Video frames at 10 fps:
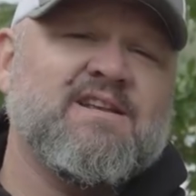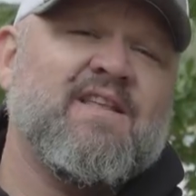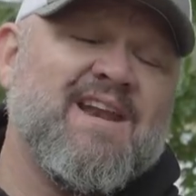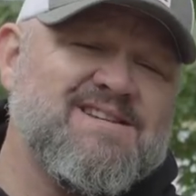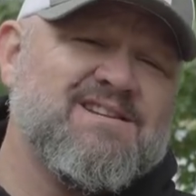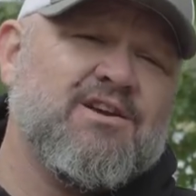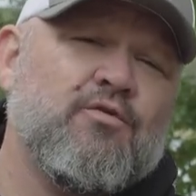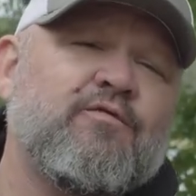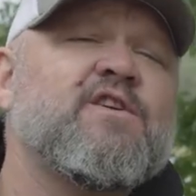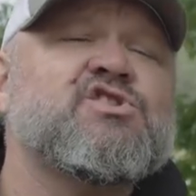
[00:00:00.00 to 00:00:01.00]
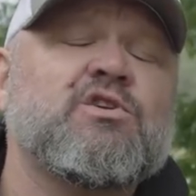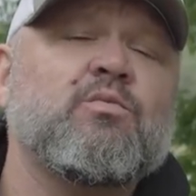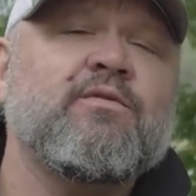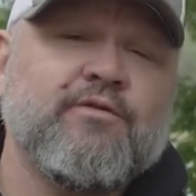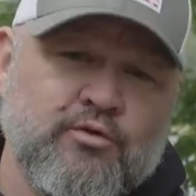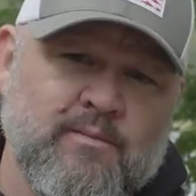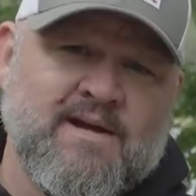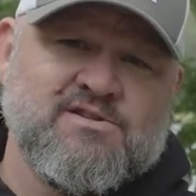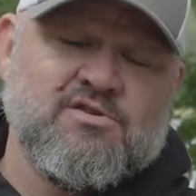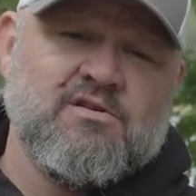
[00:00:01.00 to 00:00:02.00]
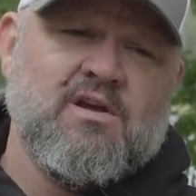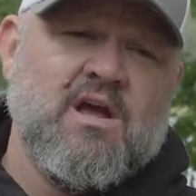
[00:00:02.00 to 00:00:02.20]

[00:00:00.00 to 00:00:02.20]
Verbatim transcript: and that is to go fishing with Fluke Master.